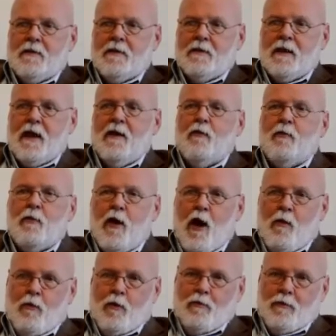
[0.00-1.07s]
a
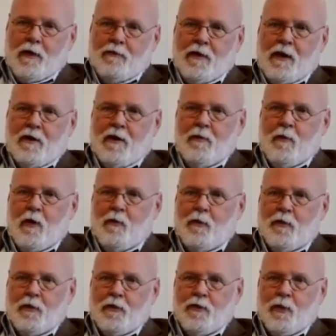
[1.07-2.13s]
problem. I've got to come up
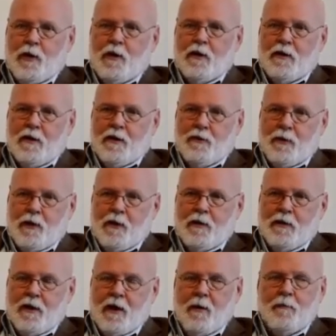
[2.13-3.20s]
with a Tweedledee,
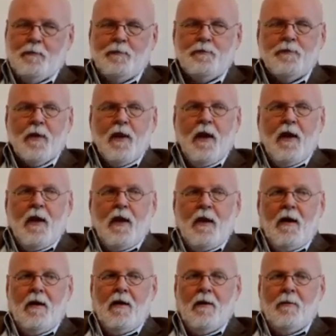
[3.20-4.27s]
Tweedledum.
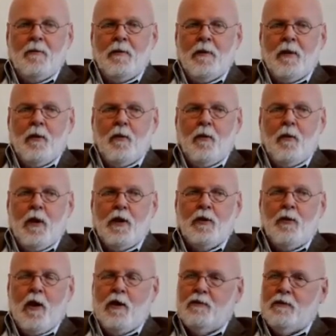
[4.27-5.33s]
Where
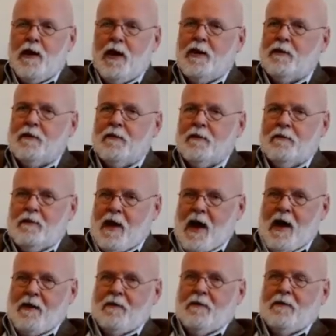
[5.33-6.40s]
do I find
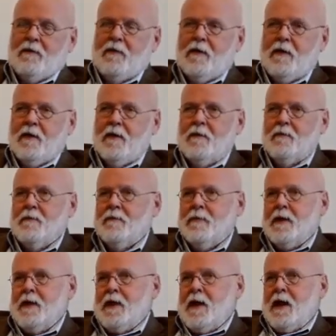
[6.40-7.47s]
that?
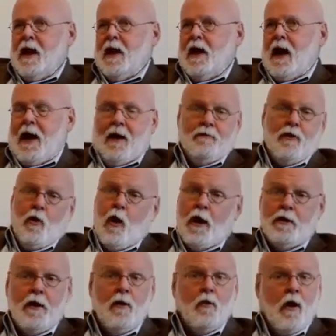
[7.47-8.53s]
I have no
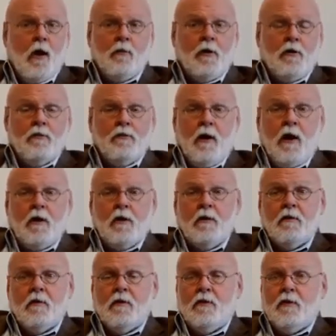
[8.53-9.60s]
idea where I'm going to find it.
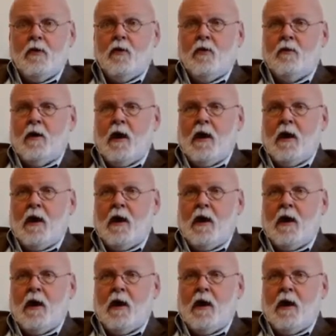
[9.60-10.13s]
So